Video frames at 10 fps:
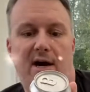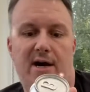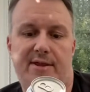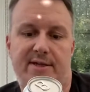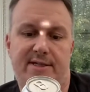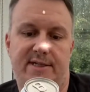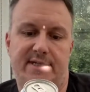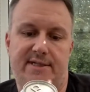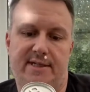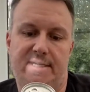This
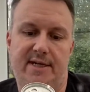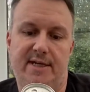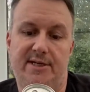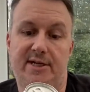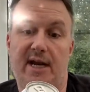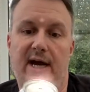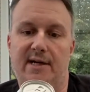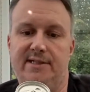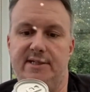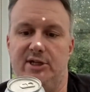is the
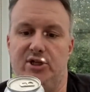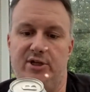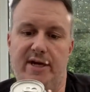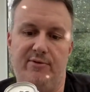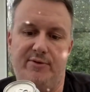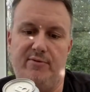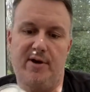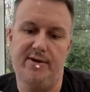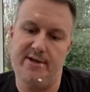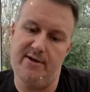deluxe edition
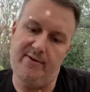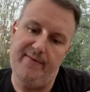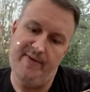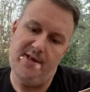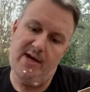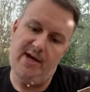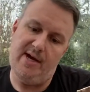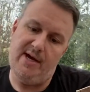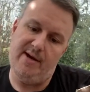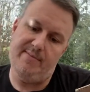Eldorado.
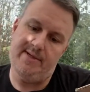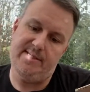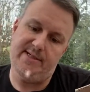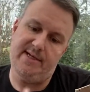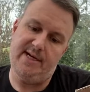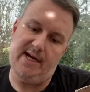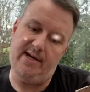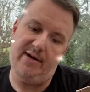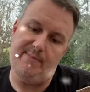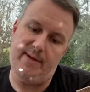This is an
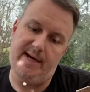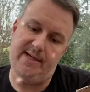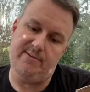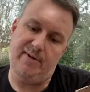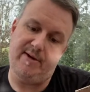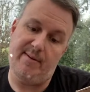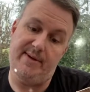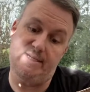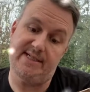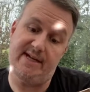IPA as well, coming
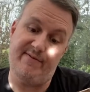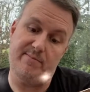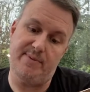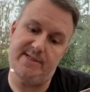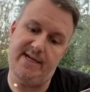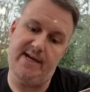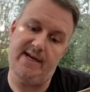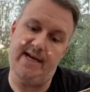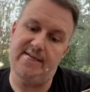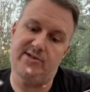at 7%,
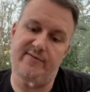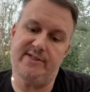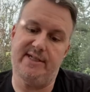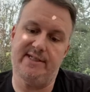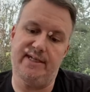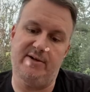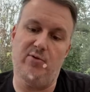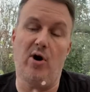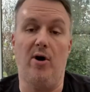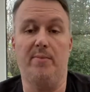and it's obviously a single
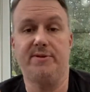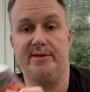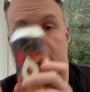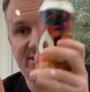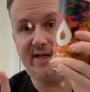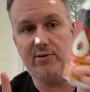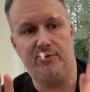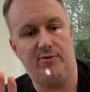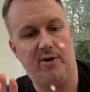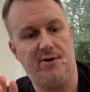hop, so it's just
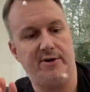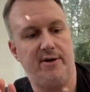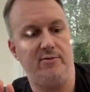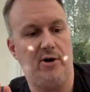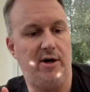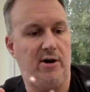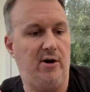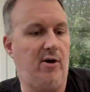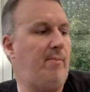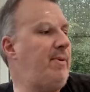Eldorado
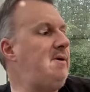hop.